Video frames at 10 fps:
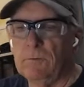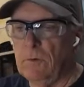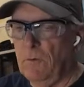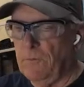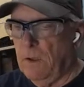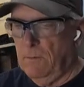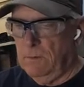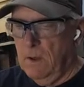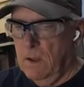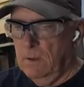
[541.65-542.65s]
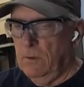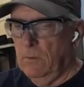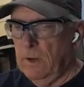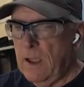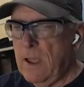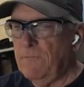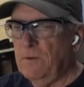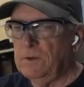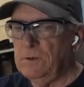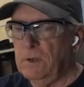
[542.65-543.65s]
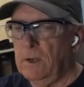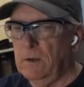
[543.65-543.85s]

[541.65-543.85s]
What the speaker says: So if I was doing a 1/2 inch in